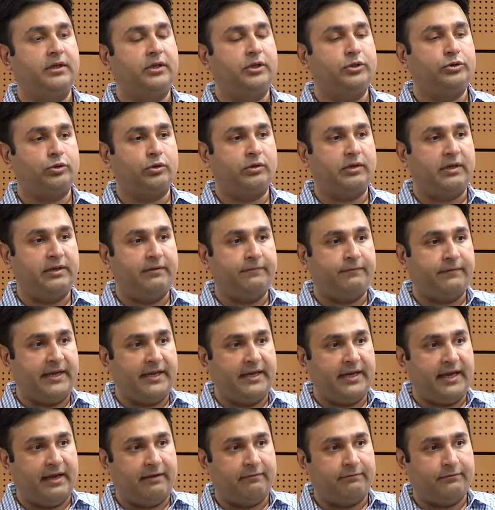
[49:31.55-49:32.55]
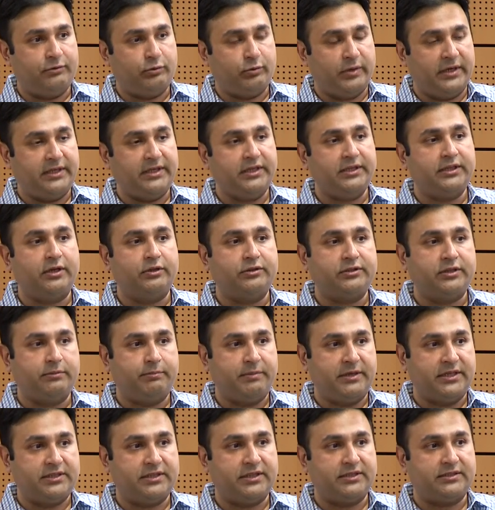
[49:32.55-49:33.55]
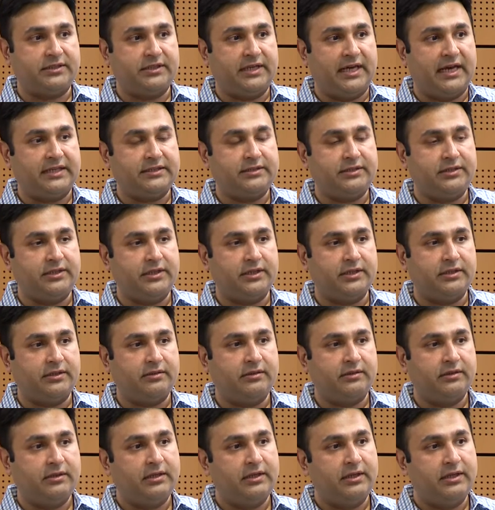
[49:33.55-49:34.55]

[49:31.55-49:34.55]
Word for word: So if I have 20,000 patients last year,